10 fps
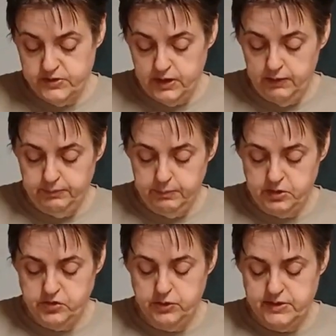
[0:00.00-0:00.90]
Soft. I'm
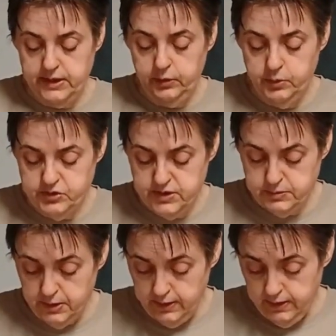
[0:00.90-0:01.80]
not sure exactly which it
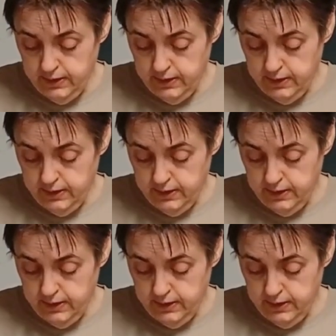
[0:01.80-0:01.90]
is.